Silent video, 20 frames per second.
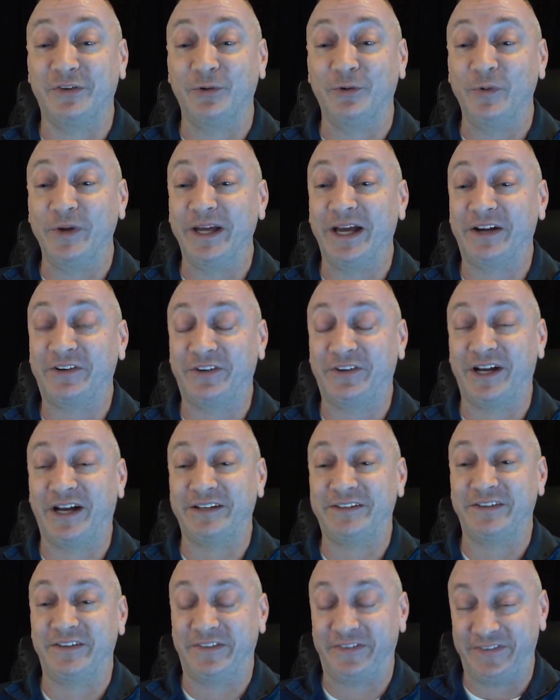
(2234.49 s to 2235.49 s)
So we actually
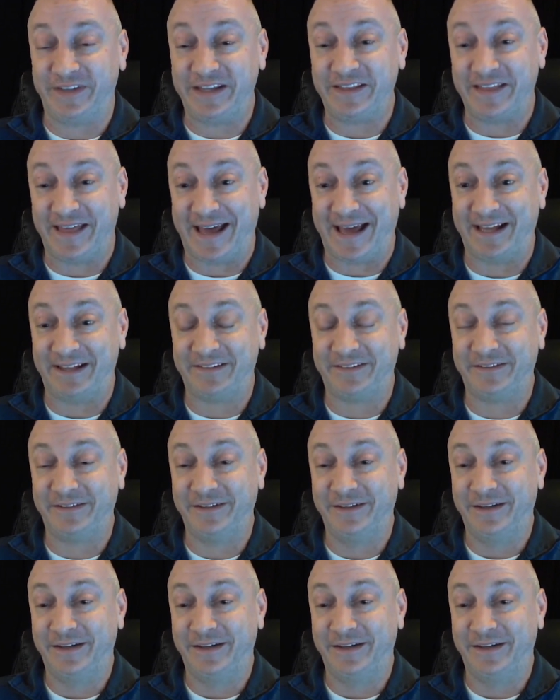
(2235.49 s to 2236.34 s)
got to see that